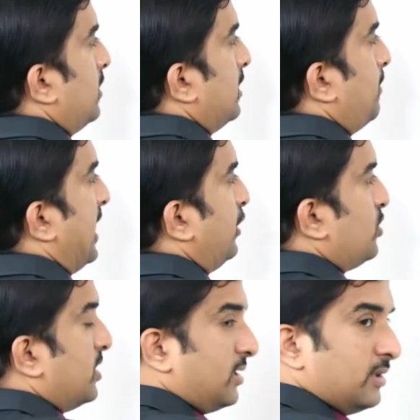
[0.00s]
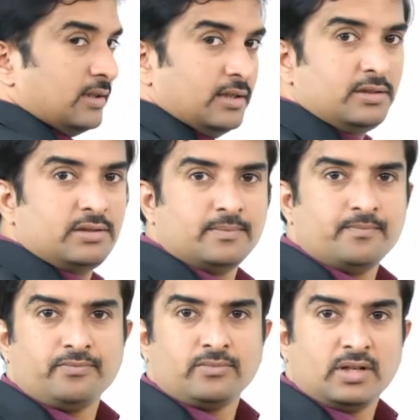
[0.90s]
The pathogenesis is
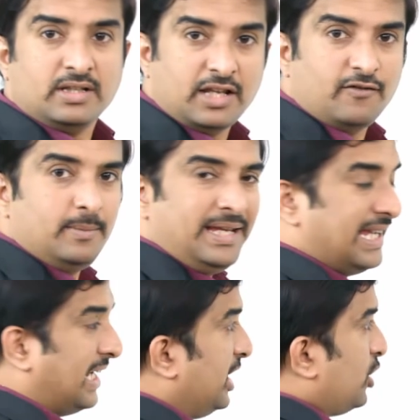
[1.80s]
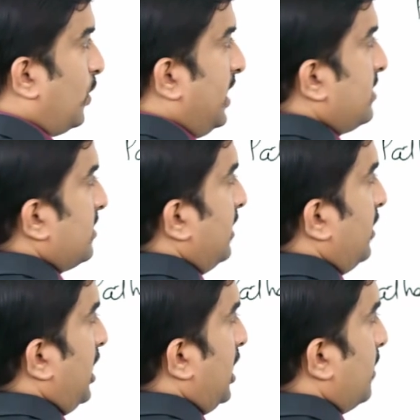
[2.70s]
there will be an increase in
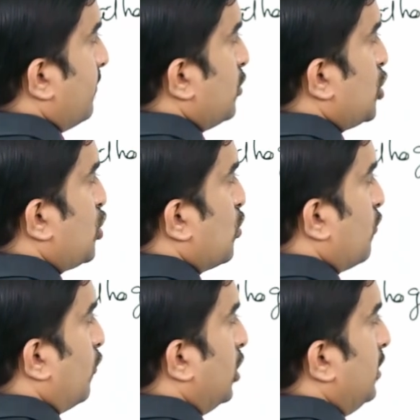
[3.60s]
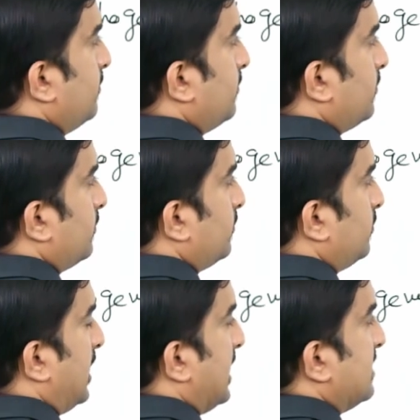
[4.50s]
the stroke volume.
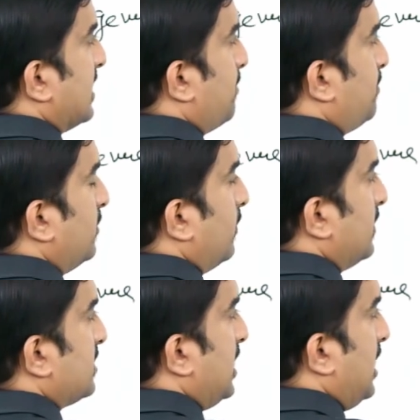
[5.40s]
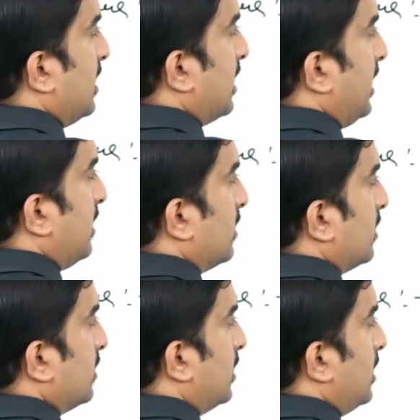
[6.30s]
Example we will see in like
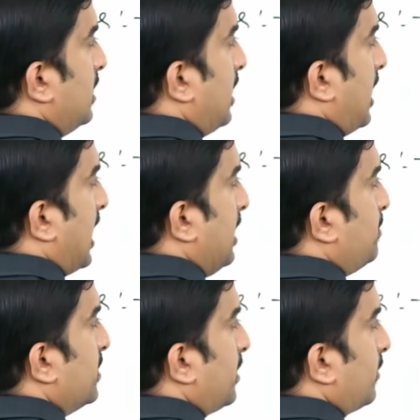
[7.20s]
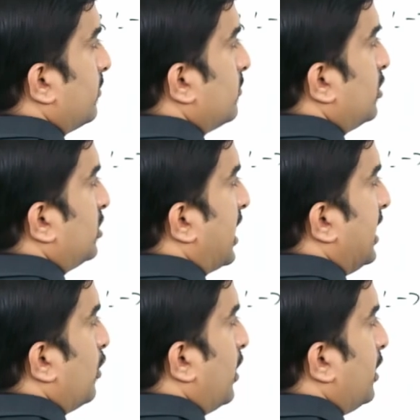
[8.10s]
uh,
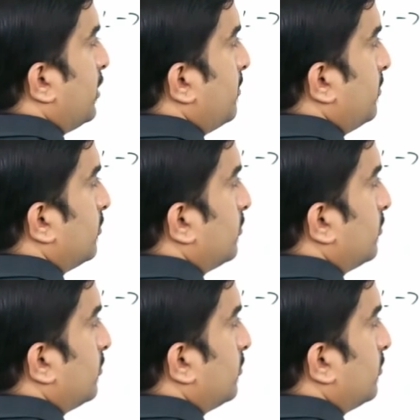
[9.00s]
hyperthyroidism.